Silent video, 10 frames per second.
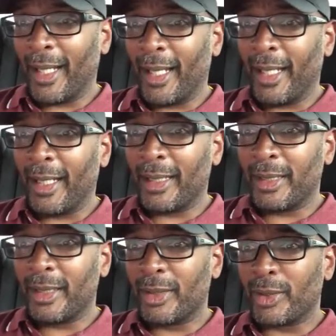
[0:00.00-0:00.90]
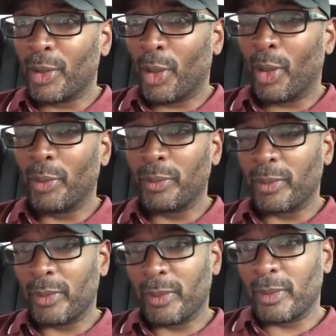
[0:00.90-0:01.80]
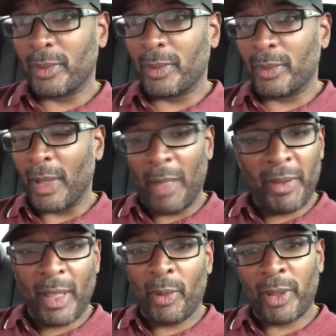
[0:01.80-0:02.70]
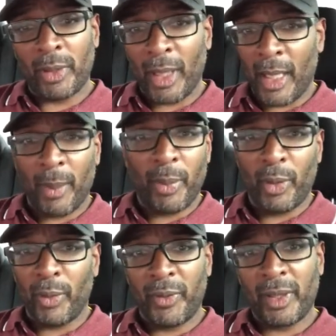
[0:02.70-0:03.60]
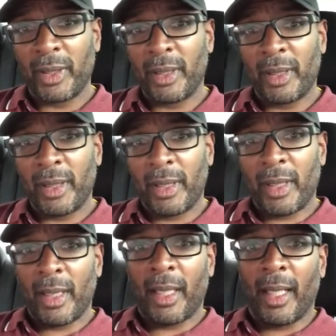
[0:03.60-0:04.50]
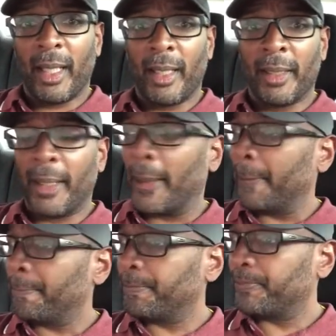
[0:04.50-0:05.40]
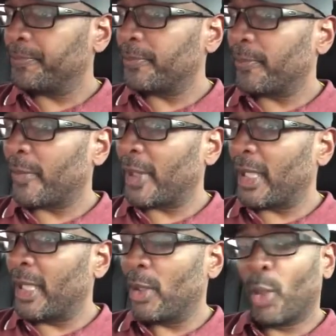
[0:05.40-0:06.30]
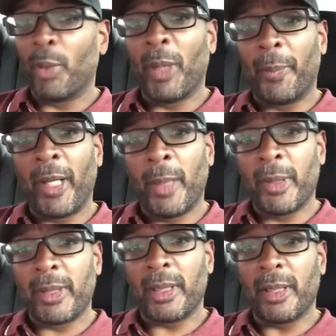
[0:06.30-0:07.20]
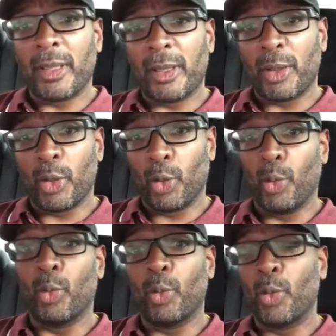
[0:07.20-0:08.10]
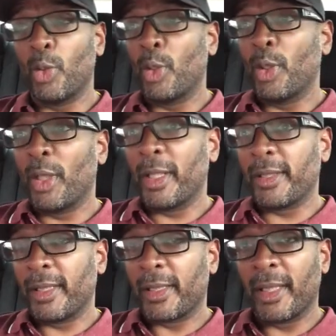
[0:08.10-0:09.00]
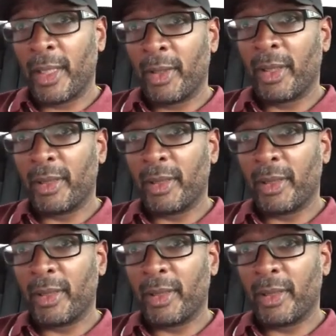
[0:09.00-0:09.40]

and so everything went through. I got approved, and it lowered my payment to $600